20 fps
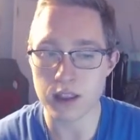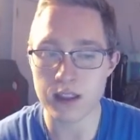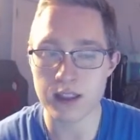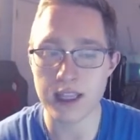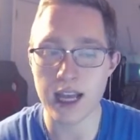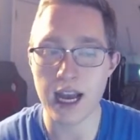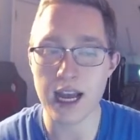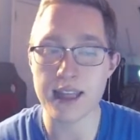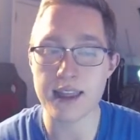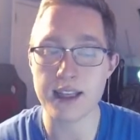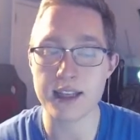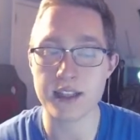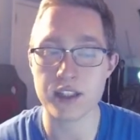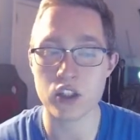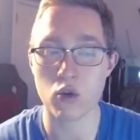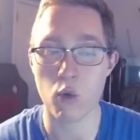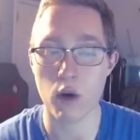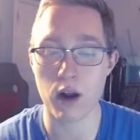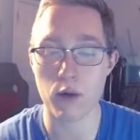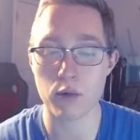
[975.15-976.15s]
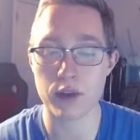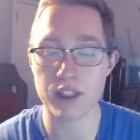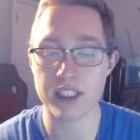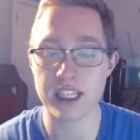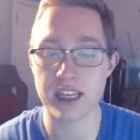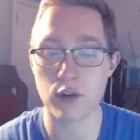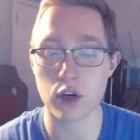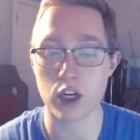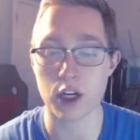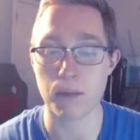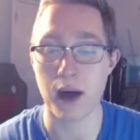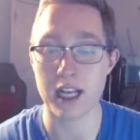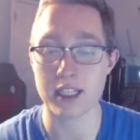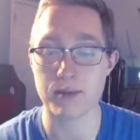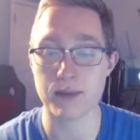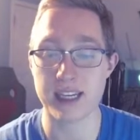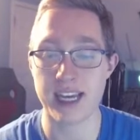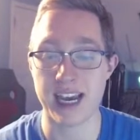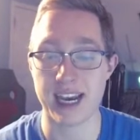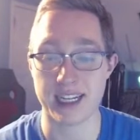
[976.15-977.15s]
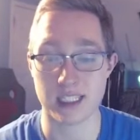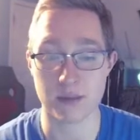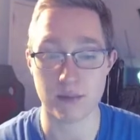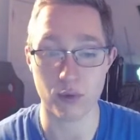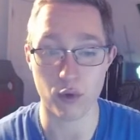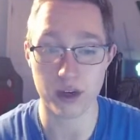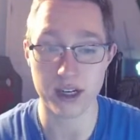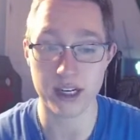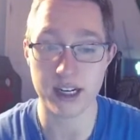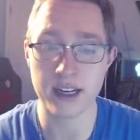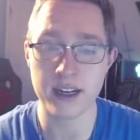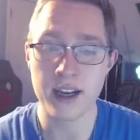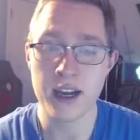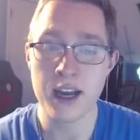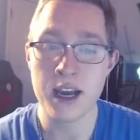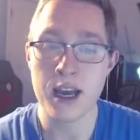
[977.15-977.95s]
that this square receiver could possibly get exploited